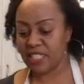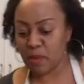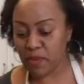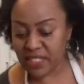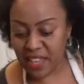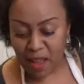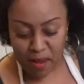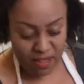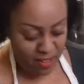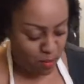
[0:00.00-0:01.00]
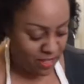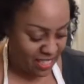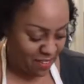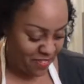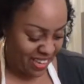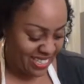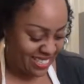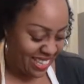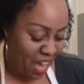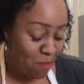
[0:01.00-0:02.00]
Someone said
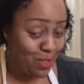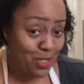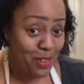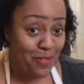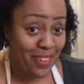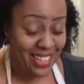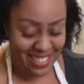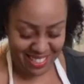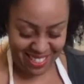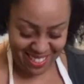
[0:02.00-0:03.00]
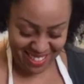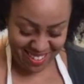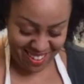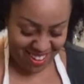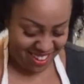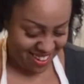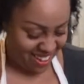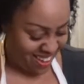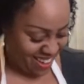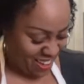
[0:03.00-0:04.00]
fancy. I'm gonna show you fancy, okay?
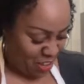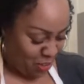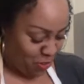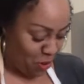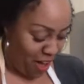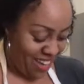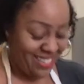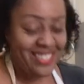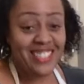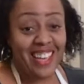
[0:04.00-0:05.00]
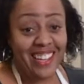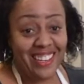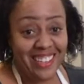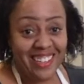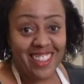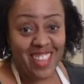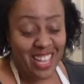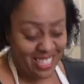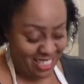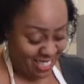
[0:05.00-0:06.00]
So I decided
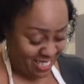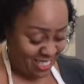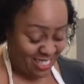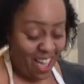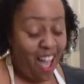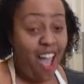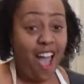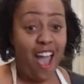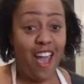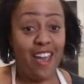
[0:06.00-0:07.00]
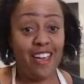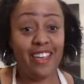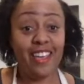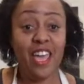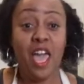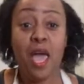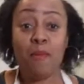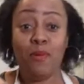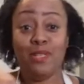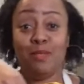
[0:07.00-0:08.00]
that since I am
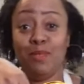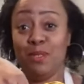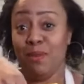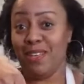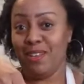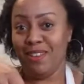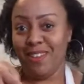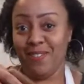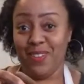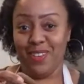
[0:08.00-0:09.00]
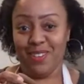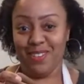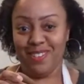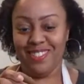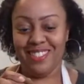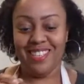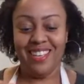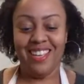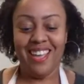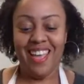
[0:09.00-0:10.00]
going to be doing cooking videos,
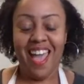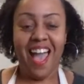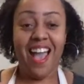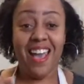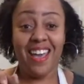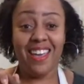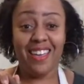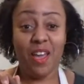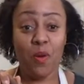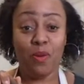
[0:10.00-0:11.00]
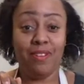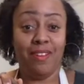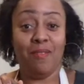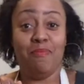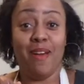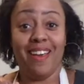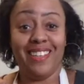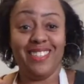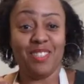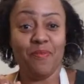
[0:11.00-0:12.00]
I was gonna
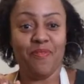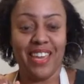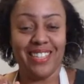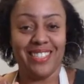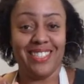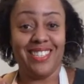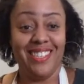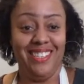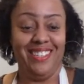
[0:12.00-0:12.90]
buy some fancy.